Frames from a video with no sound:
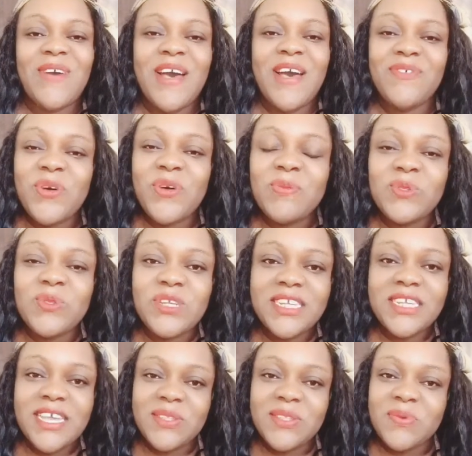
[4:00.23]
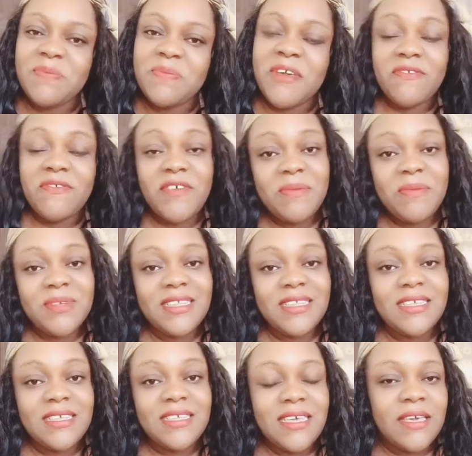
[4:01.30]
I've come to share it with my family
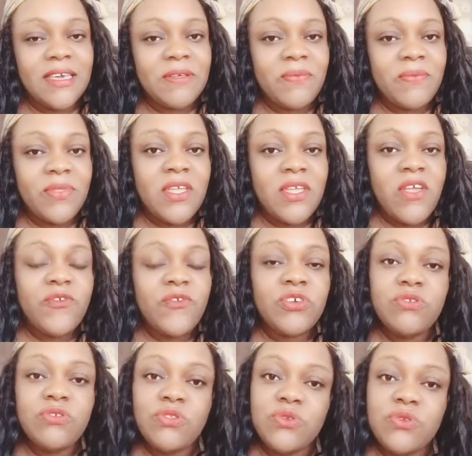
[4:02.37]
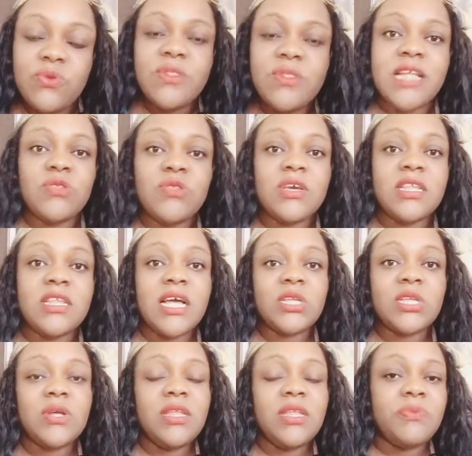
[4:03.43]
here for you to know that you can
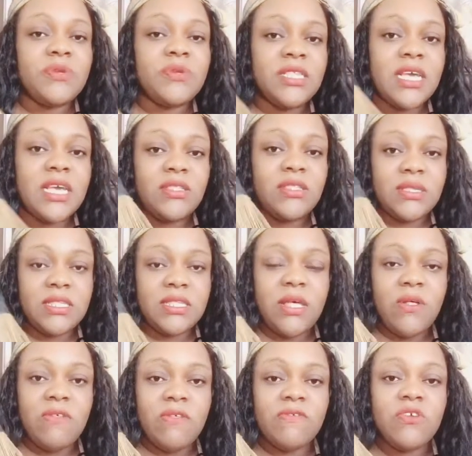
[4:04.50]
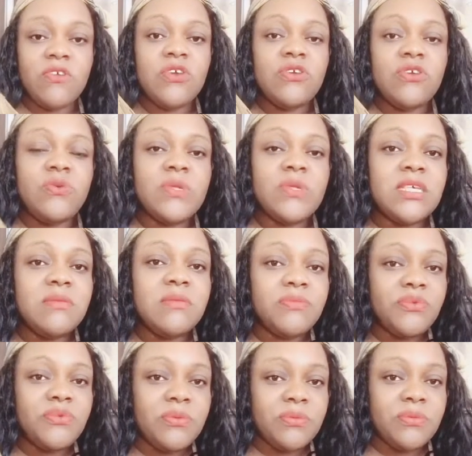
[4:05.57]
actually protect yourself using
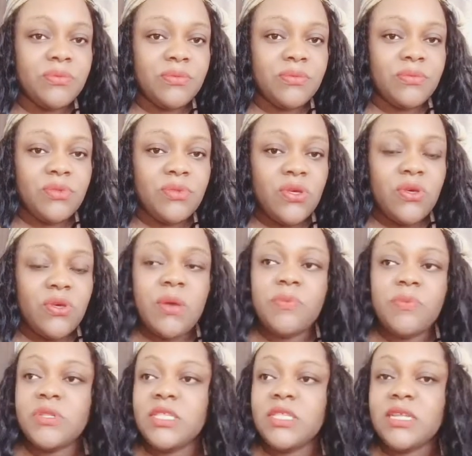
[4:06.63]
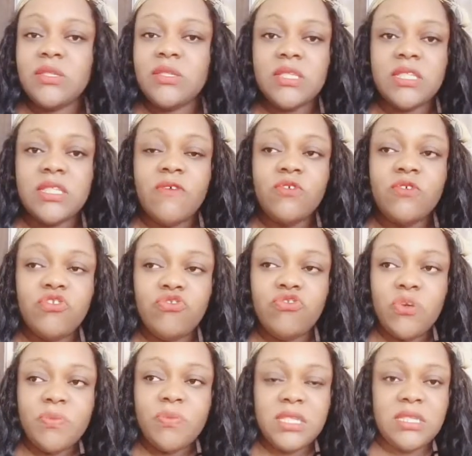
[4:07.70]
broom. You can protect yourself. Just
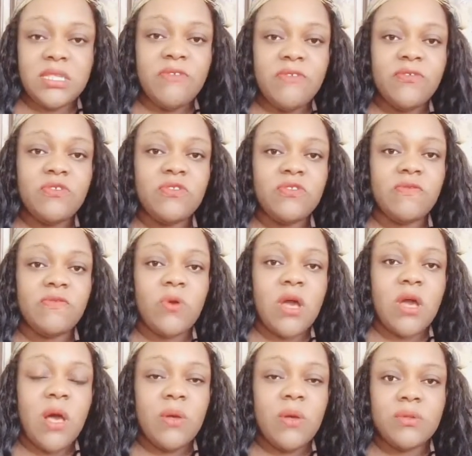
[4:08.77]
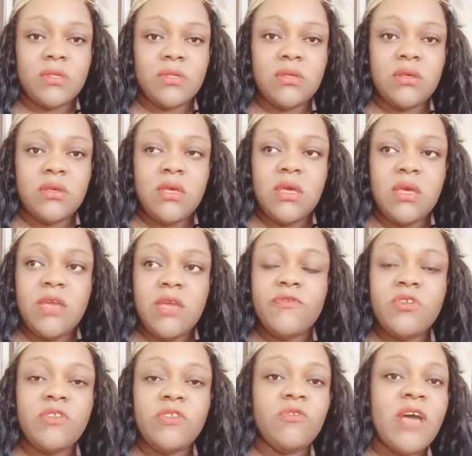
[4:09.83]
drop it in front of your house. In
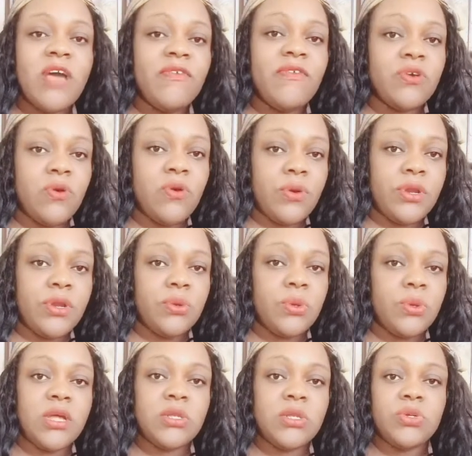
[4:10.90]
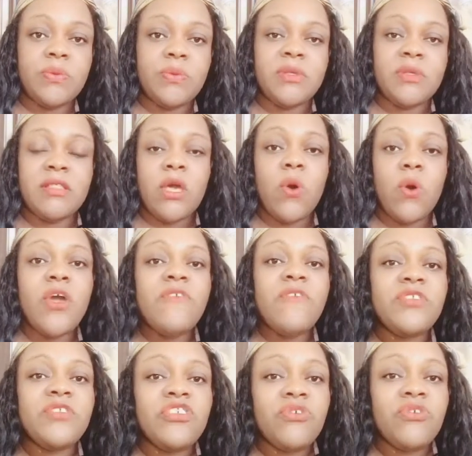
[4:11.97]
front, if you have a corridor, you can drop it there, or
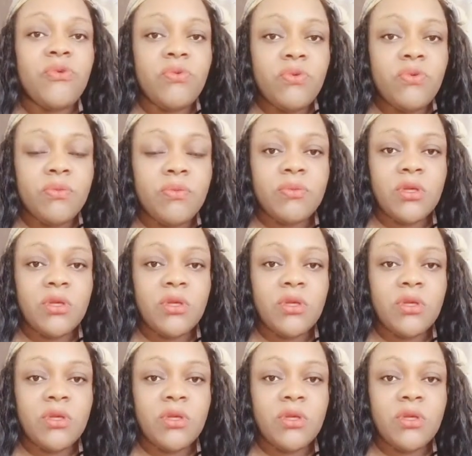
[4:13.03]
even in your room.